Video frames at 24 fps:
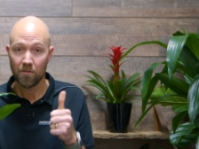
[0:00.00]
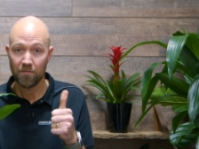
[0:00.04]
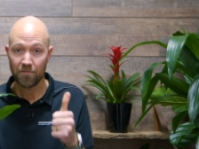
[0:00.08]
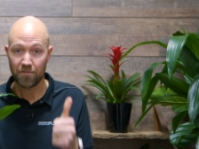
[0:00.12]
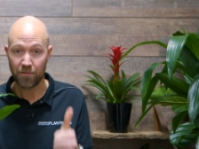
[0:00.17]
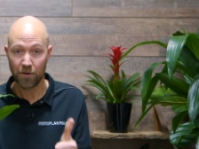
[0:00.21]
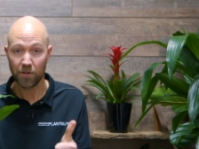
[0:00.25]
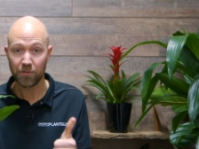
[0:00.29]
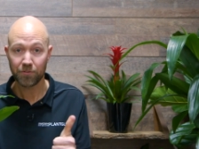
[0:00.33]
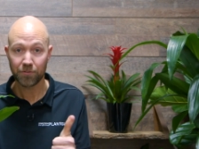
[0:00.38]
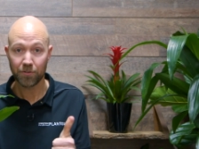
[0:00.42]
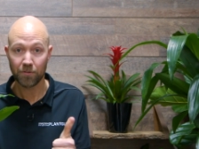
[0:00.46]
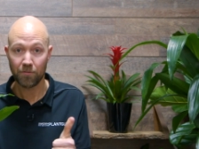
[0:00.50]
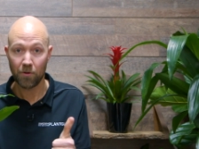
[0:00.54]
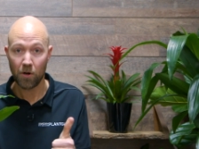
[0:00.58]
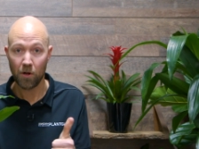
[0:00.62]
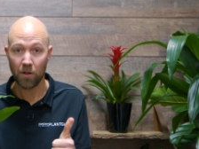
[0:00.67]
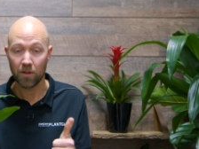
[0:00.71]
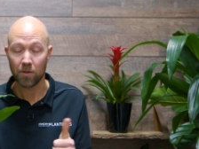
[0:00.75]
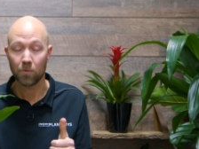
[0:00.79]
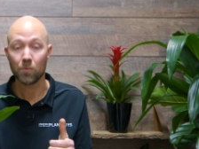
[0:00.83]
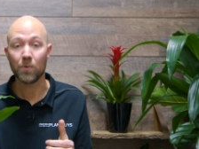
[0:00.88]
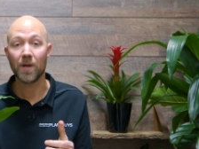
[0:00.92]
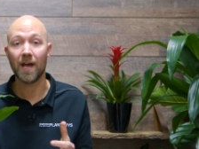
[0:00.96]
First of
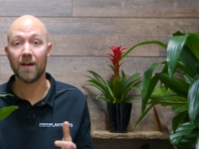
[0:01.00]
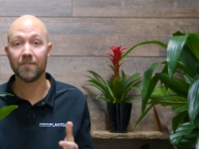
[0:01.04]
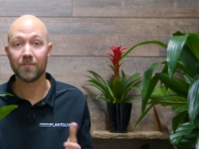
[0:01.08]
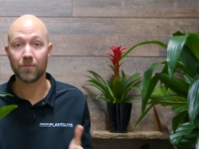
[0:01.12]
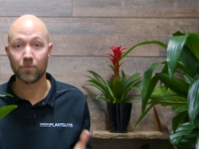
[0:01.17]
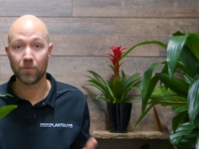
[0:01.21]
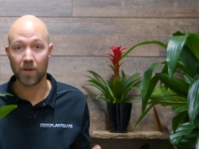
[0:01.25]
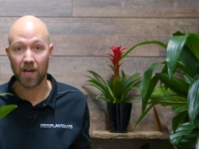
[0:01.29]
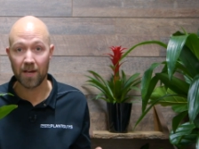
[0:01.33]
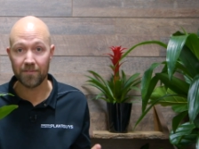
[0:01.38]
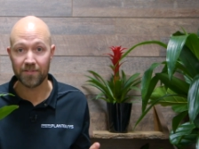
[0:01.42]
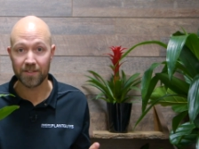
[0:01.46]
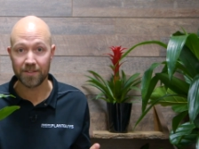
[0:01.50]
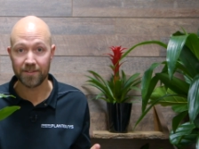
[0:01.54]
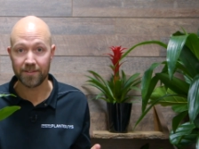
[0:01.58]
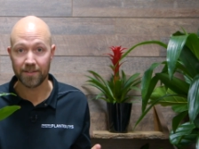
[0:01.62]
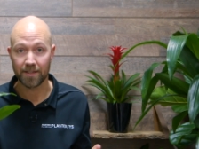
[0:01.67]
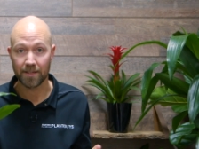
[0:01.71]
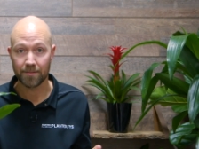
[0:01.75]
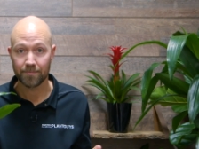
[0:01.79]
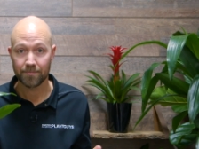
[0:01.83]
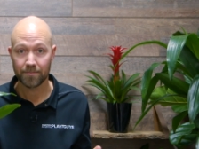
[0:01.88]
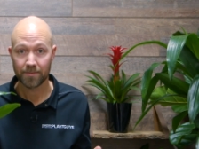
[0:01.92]
all, we have gravity.